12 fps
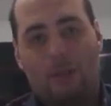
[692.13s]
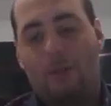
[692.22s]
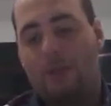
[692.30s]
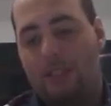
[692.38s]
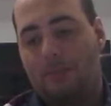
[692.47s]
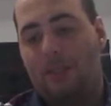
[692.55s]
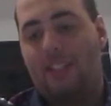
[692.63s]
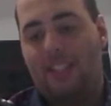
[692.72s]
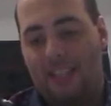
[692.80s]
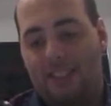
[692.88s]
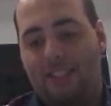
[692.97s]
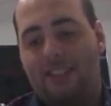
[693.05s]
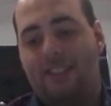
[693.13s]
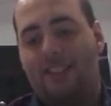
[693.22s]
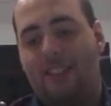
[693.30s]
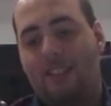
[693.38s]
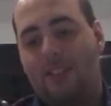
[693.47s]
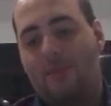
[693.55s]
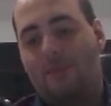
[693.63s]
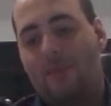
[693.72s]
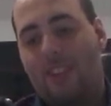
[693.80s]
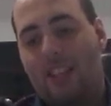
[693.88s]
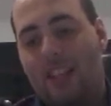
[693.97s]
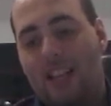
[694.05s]
I will press the one. Yes.
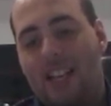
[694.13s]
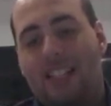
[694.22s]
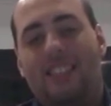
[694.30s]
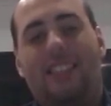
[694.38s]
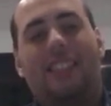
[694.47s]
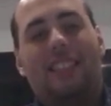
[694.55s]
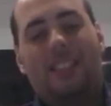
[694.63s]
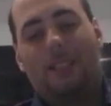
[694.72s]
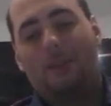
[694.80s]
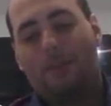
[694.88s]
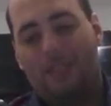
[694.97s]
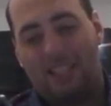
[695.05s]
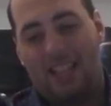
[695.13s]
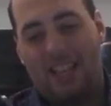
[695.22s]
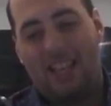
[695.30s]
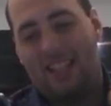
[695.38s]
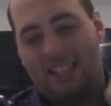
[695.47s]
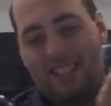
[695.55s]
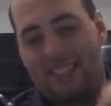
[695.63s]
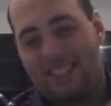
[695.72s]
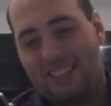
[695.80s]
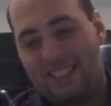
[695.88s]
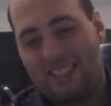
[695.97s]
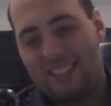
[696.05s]

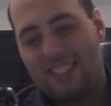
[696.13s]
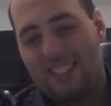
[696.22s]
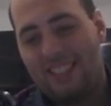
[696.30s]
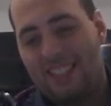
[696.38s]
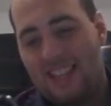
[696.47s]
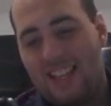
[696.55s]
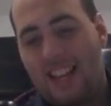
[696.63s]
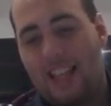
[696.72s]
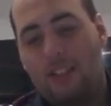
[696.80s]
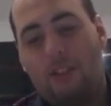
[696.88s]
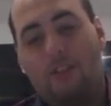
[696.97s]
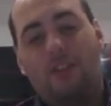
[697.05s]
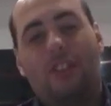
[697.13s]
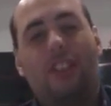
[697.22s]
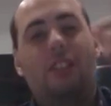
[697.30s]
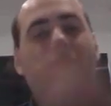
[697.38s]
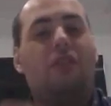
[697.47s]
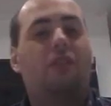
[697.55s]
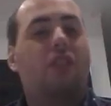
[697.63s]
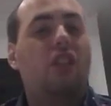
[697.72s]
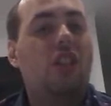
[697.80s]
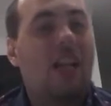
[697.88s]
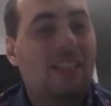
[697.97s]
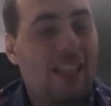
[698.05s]
66%. Now, this one's for
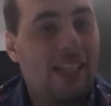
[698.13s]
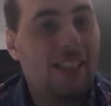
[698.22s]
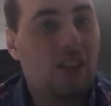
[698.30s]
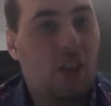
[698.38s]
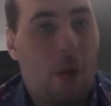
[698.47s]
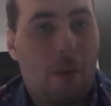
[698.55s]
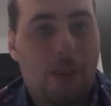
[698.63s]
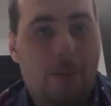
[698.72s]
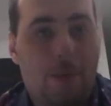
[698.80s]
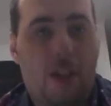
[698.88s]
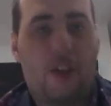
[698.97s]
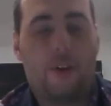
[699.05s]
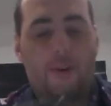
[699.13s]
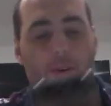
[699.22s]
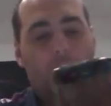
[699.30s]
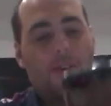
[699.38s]
you guys to answer in the comments below.